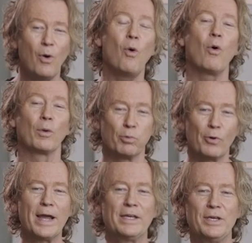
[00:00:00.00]
or
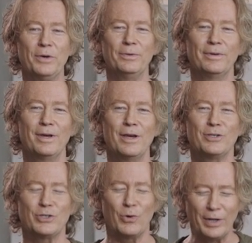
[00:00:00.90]
break you.
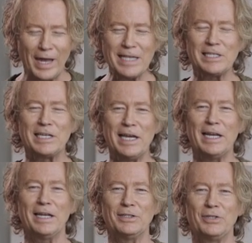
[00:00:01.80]
So let's get
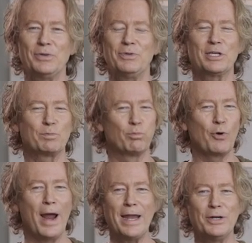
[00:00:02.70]
into this
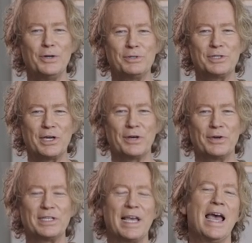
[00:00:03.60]
brand new
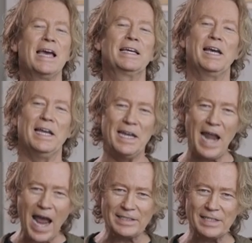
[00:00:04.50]
series,
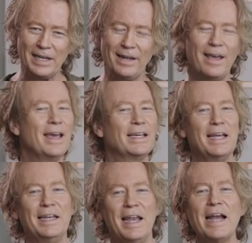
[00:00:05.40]
Connected.
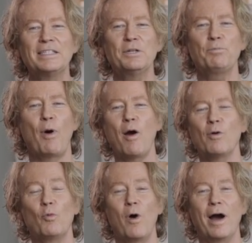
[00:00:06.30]
Connected
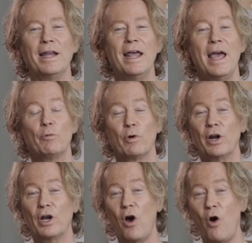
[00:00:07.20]
Part 1. We're
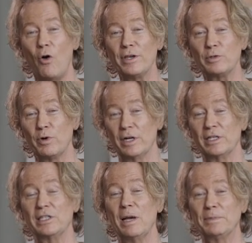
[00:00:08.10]
going to call this, we're going to
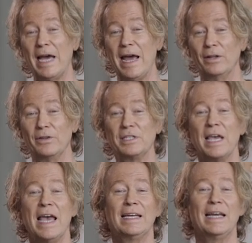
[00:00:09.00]
subtitle this,
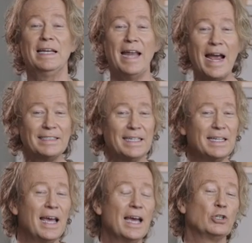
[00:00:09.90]

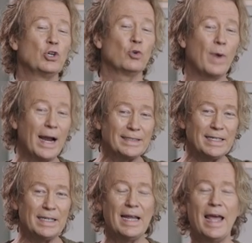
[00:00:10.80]
Connected,
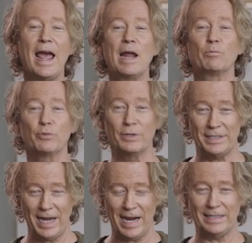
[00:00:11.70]
Directed, and
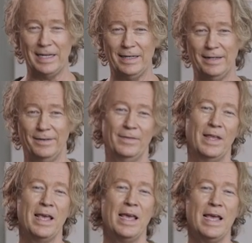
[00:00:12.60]
Protected.
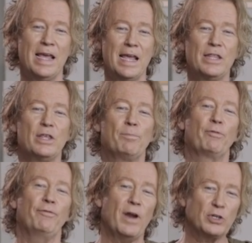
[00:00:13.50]
In the
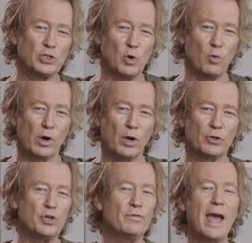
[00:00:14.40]
professional
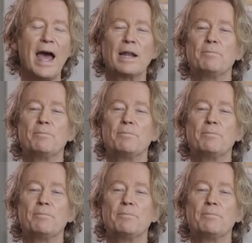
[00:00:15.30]
world, you've got to